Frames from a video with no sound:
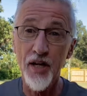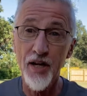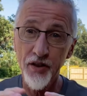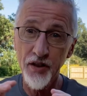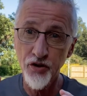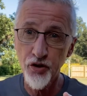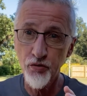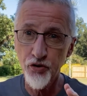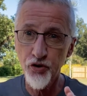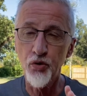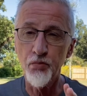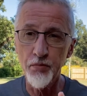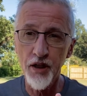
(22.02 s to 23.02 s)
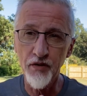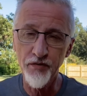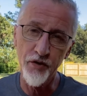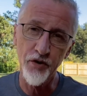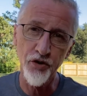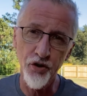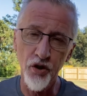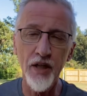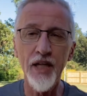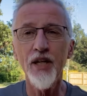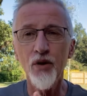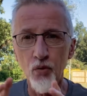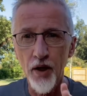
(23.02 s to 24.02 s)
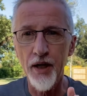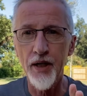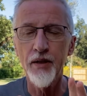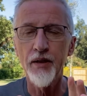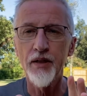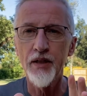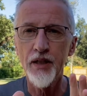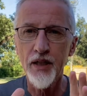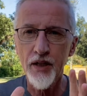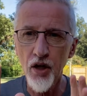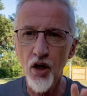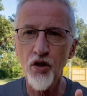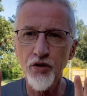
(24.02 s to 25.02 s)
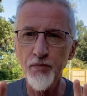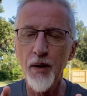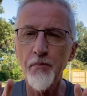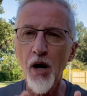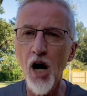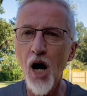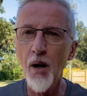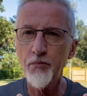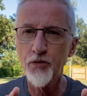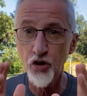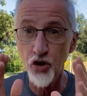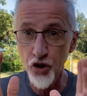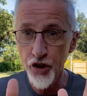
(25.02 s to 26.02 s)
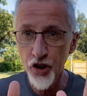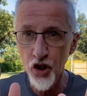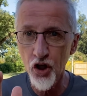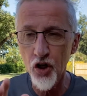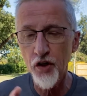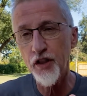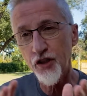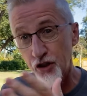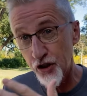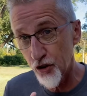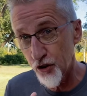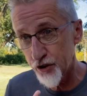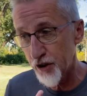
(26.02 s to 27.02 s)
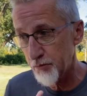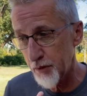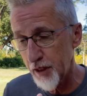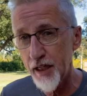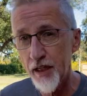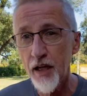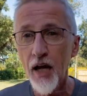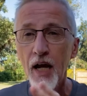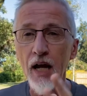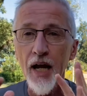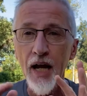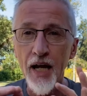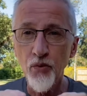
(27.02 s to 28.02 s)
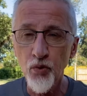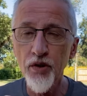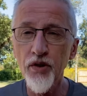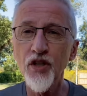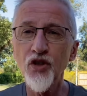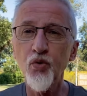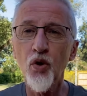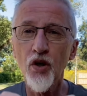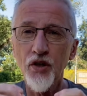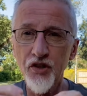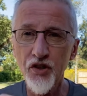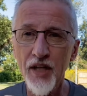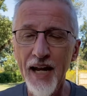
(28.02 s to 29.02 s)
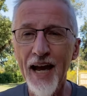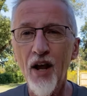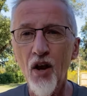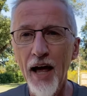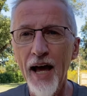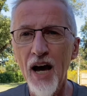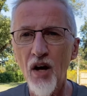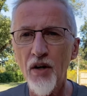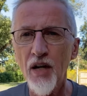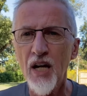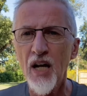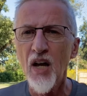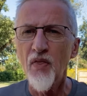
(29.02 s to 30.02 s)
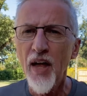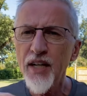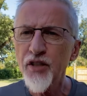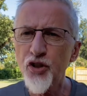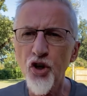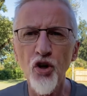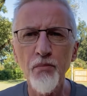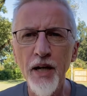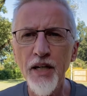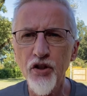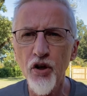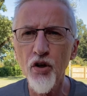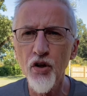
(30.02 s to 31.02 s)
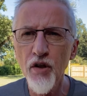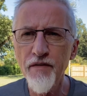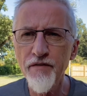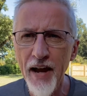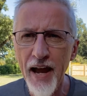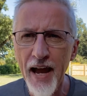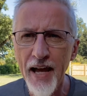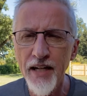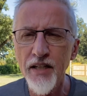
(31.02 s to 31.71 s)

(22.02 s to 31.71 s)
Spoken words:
I think she was too big for the shirt. Anyway, it caused my mom to look at her, and then she looked at me, and with these words said out loud, "That shirt makes her look fat."